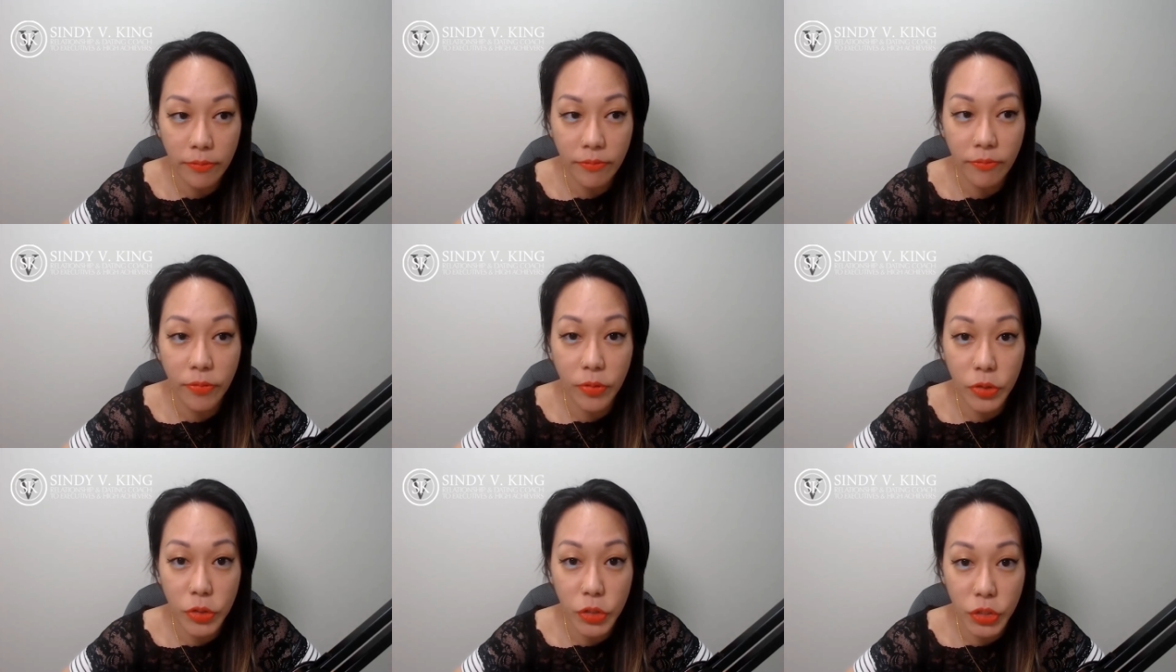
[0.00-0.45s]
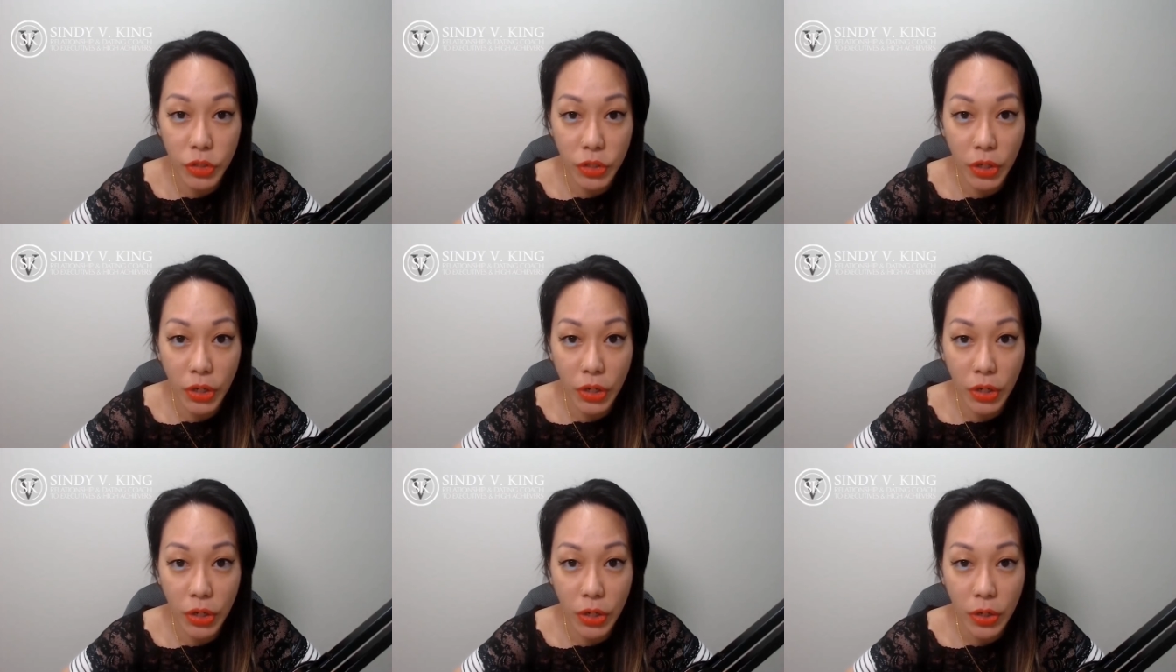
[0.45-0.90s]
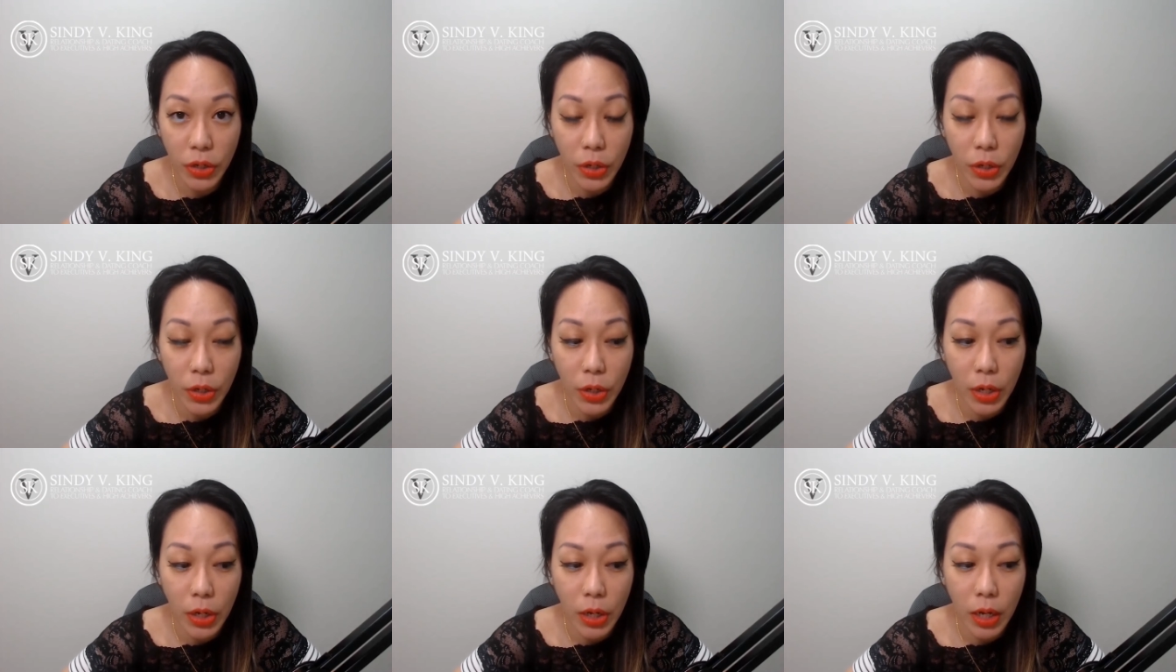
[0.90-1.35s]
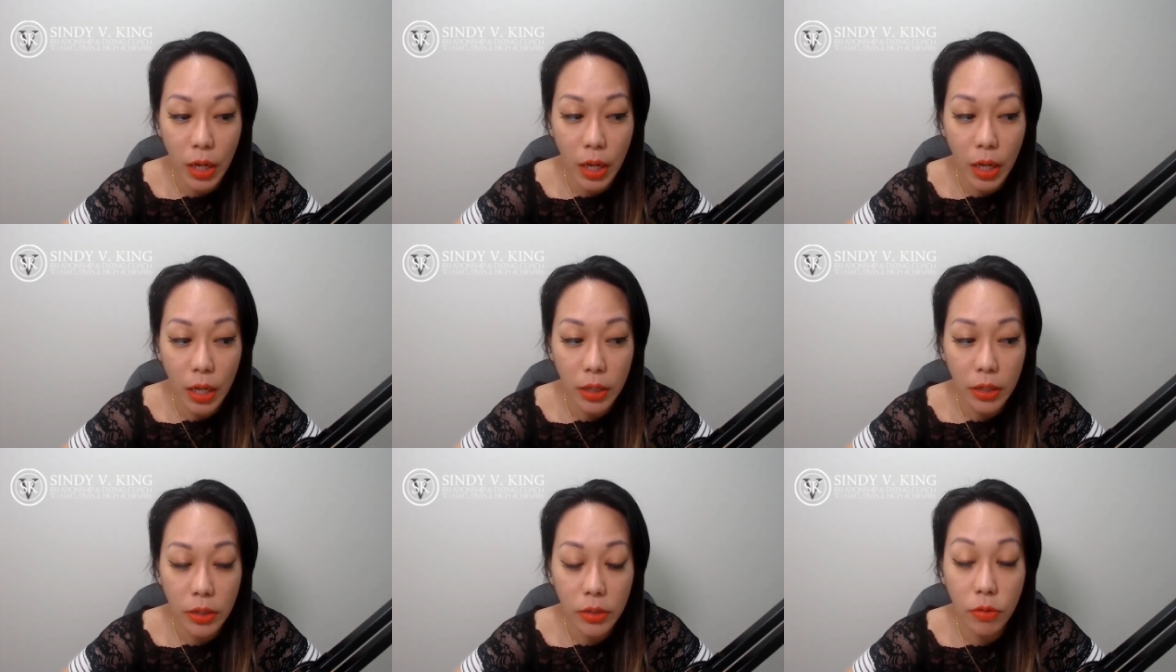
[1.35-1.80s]
for sure.
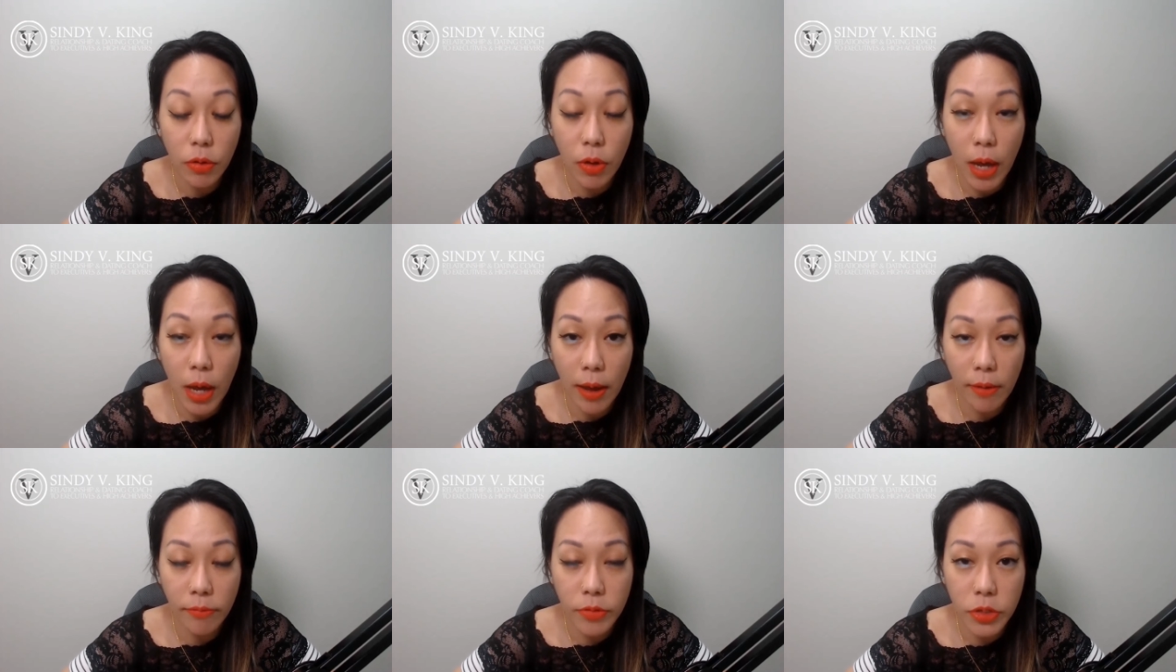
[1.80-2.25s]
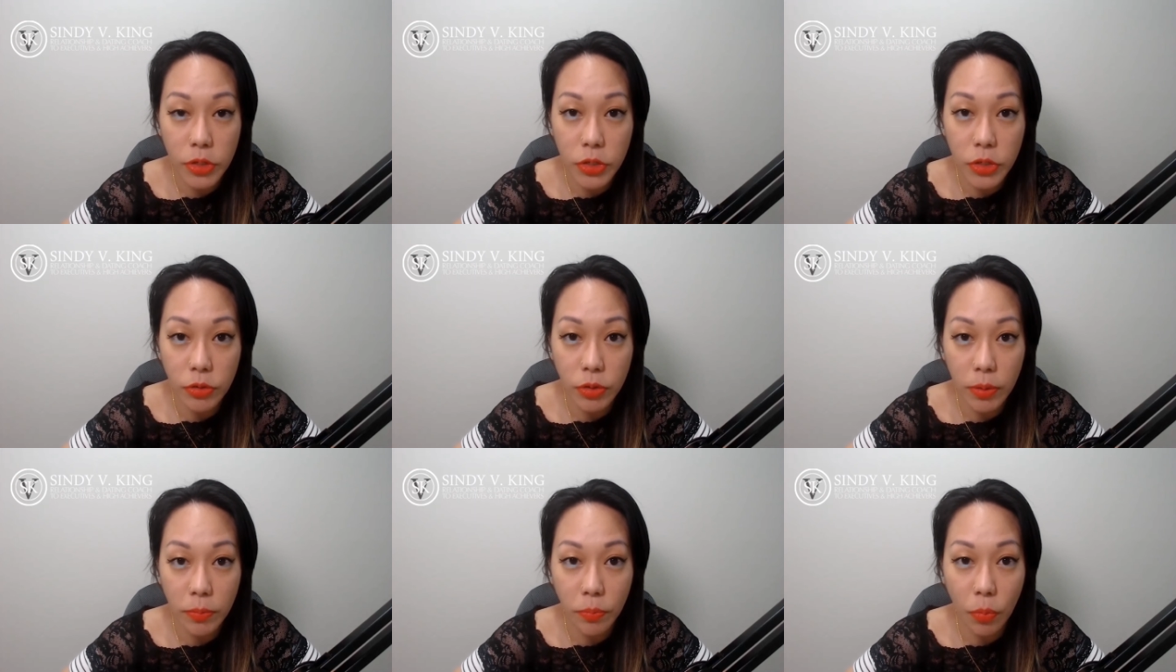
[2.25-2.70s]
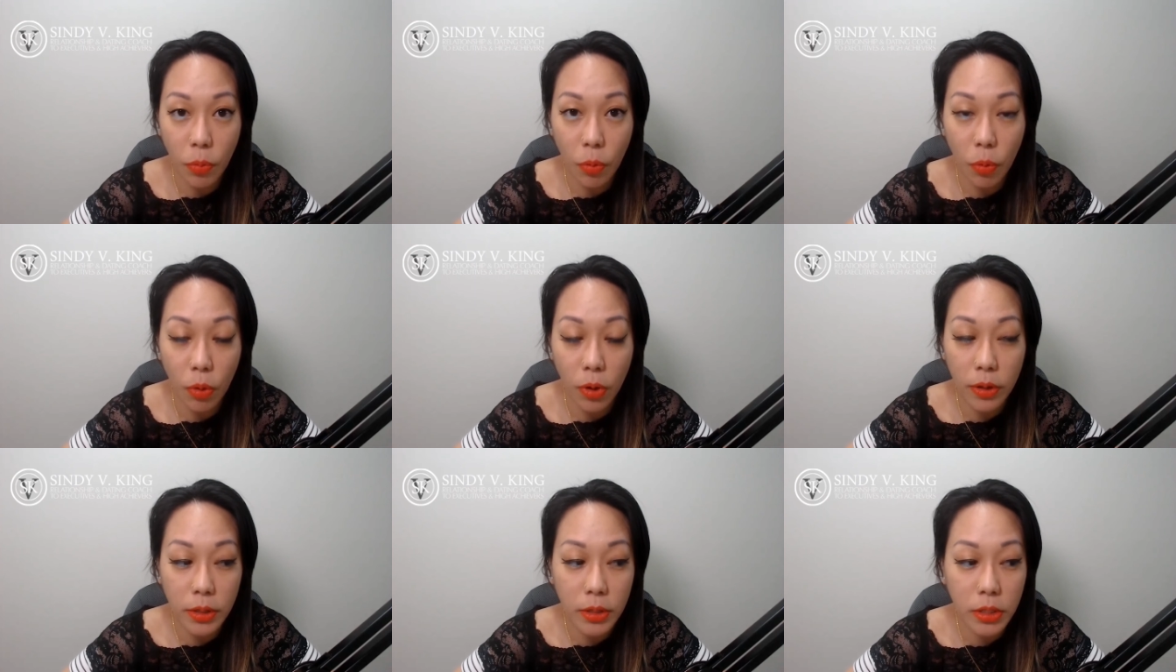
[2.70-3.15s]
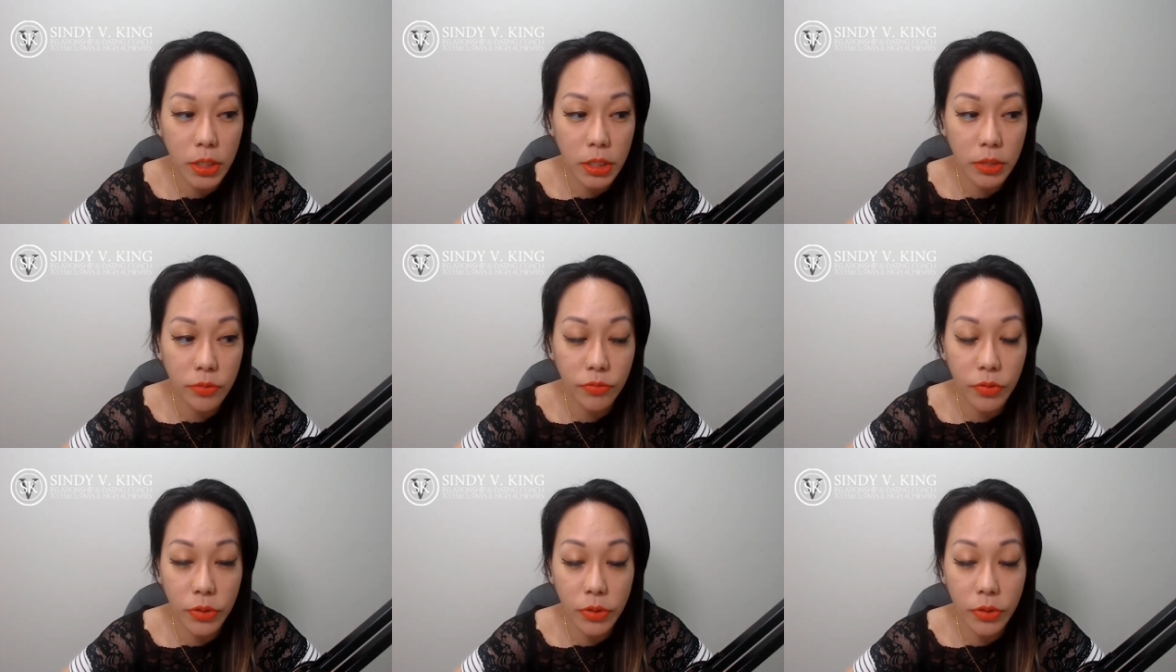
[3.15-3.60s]
You have to do it more than
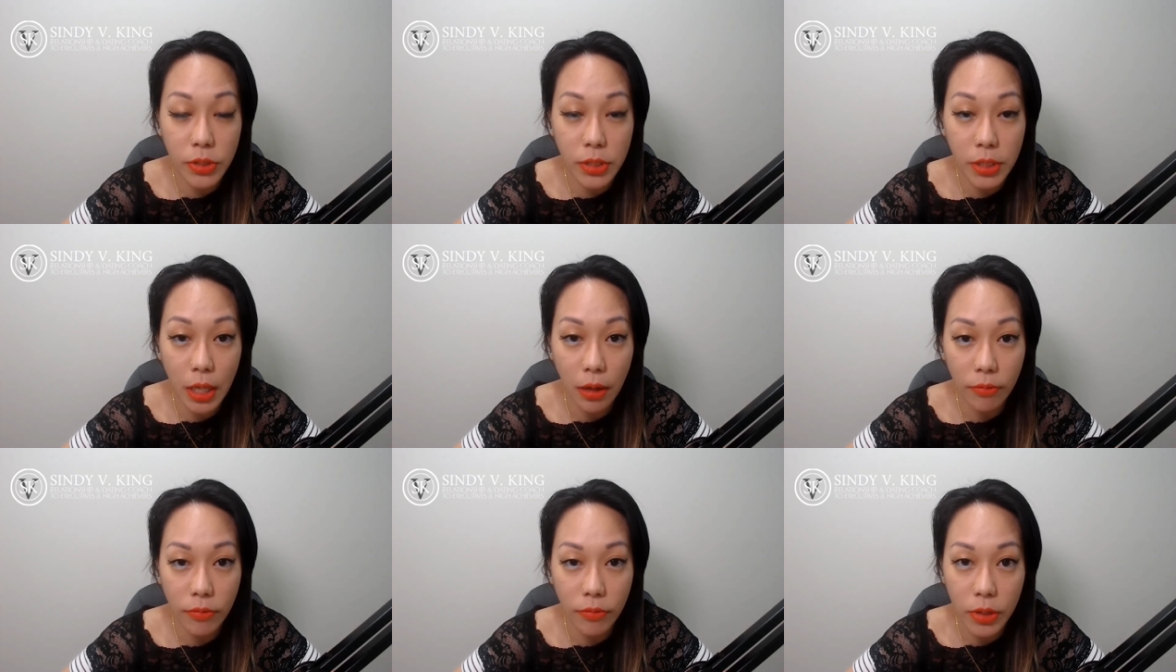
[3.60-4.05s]
just for yourself.